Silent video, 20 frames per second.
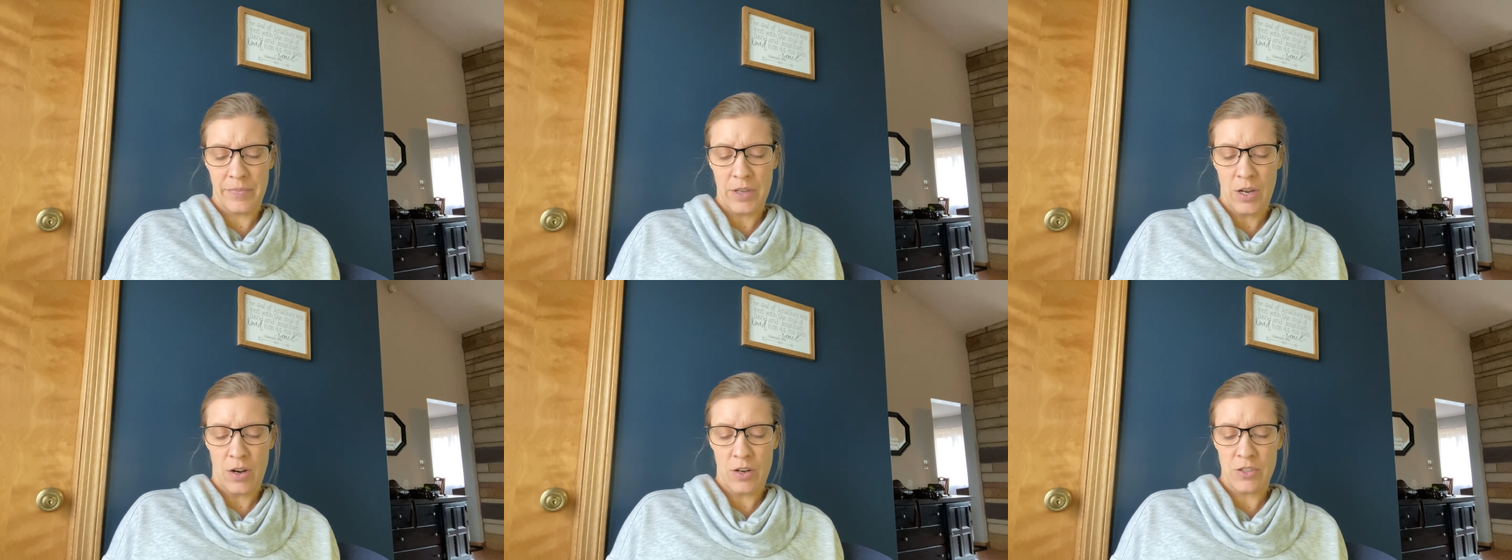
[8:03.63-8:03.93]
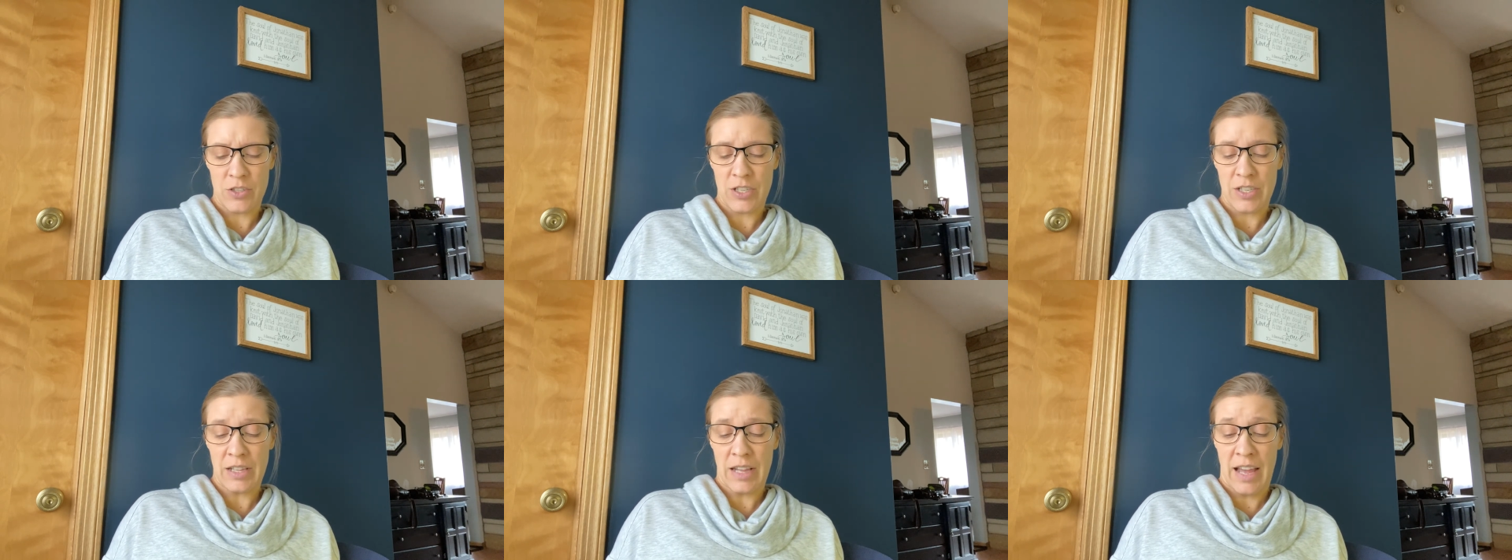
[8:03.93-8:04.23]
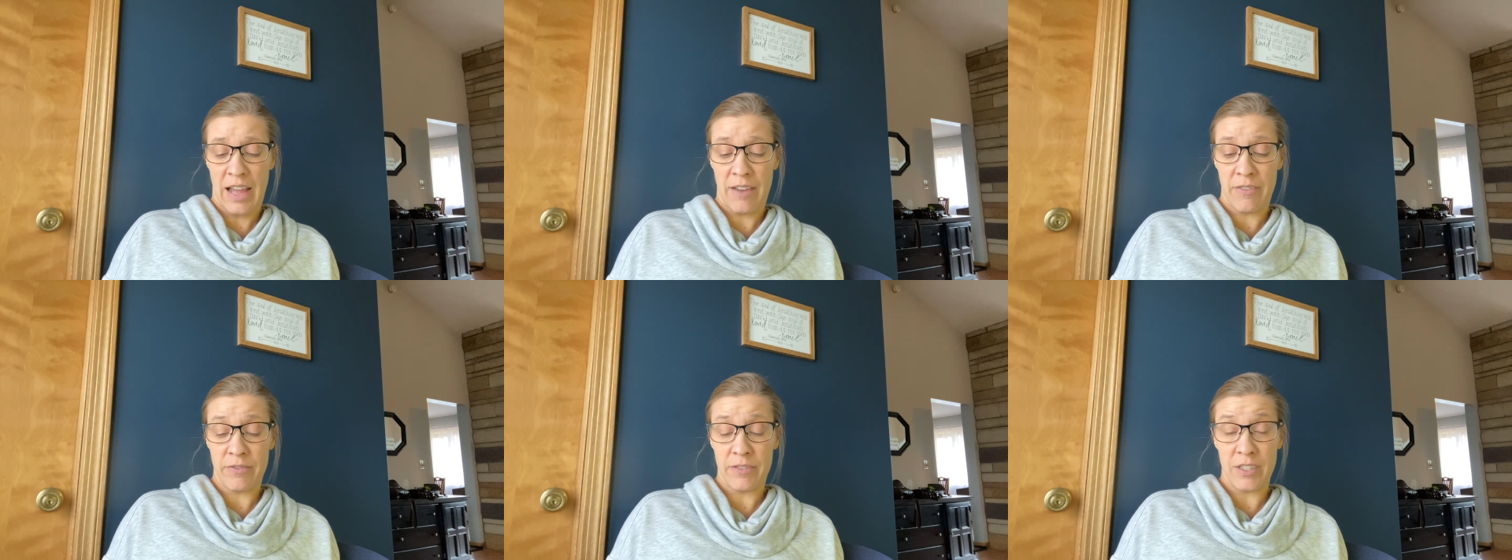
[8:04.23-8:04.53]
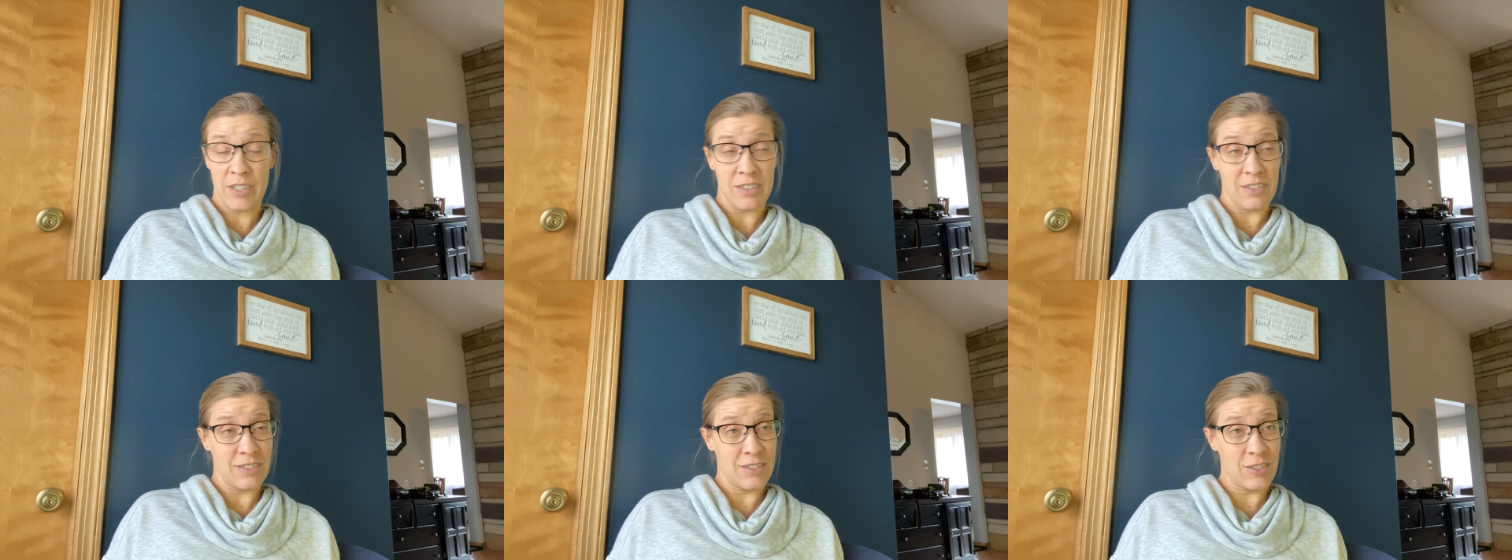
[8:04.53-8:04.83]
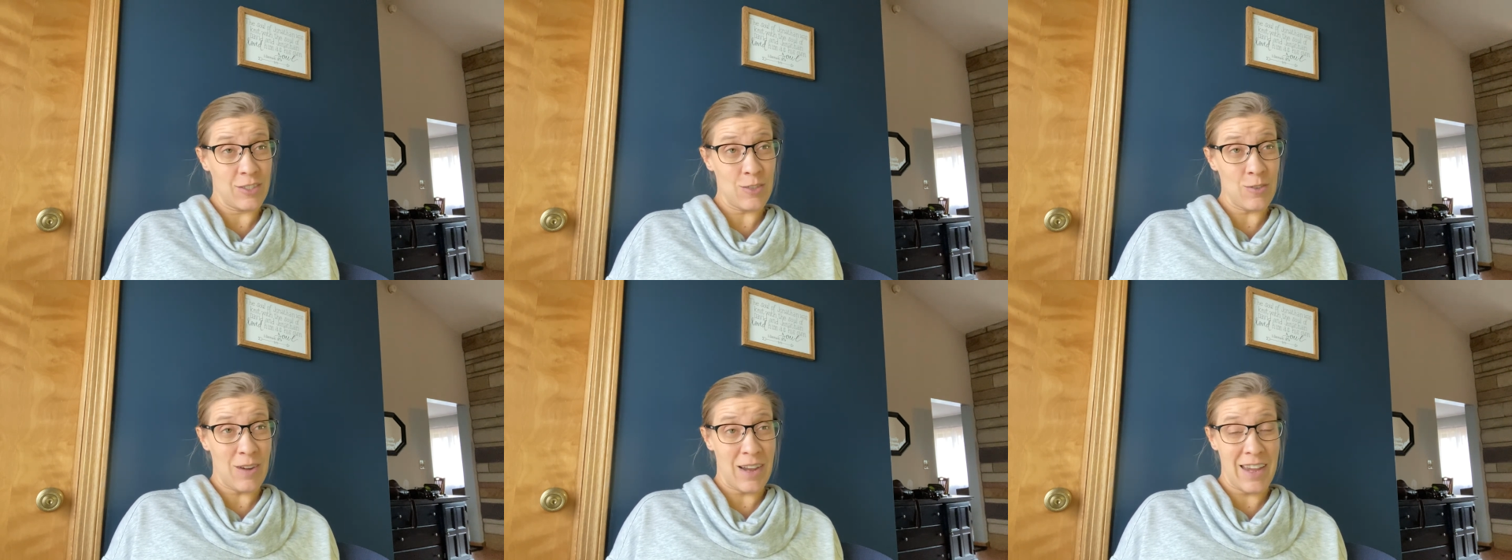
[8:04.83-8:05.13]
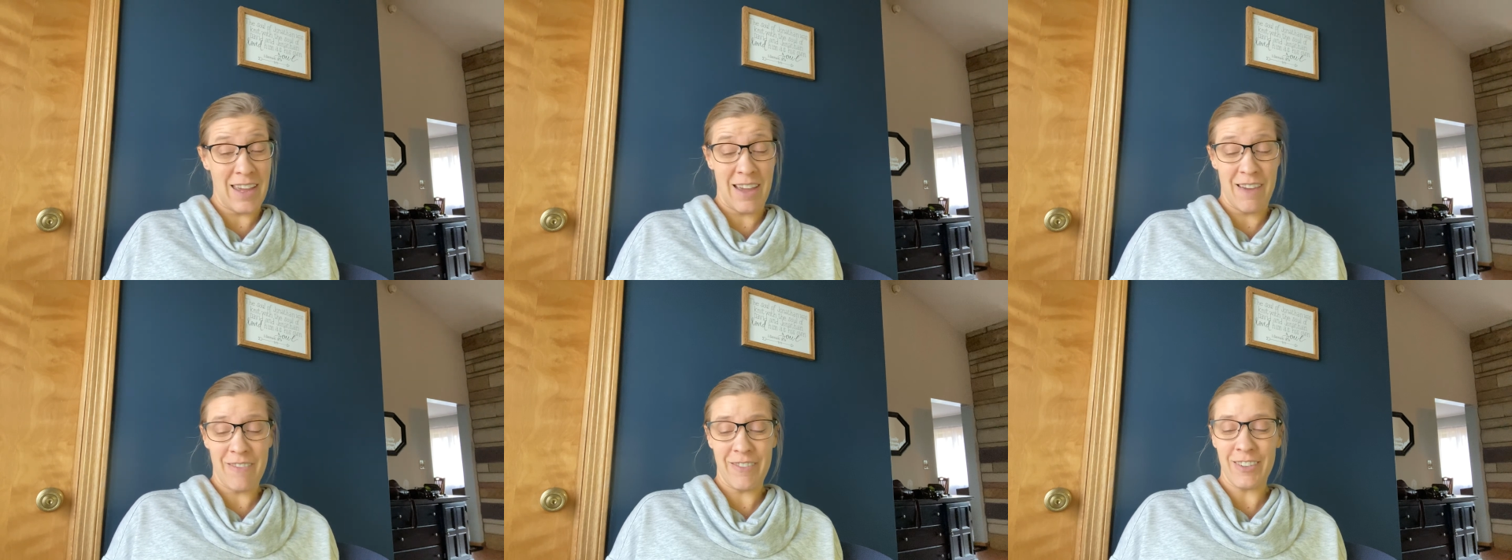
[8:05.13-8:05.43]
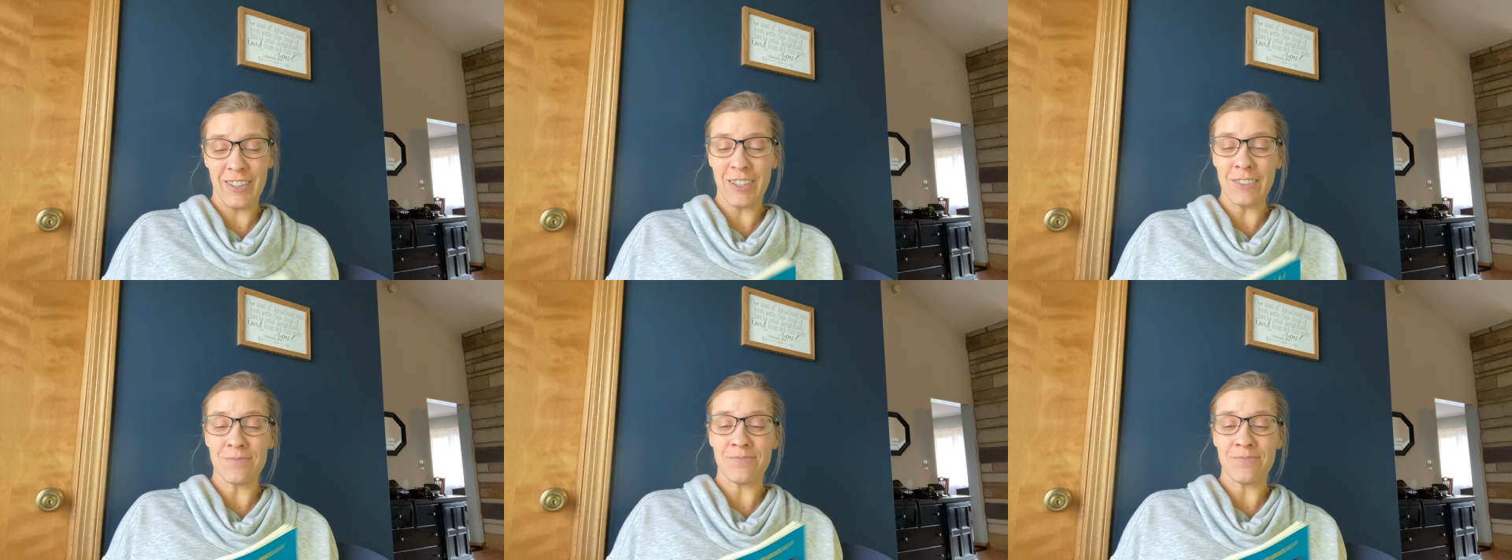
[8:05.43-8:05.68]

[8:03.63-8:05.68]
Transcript: Archie laughed. Do I ever?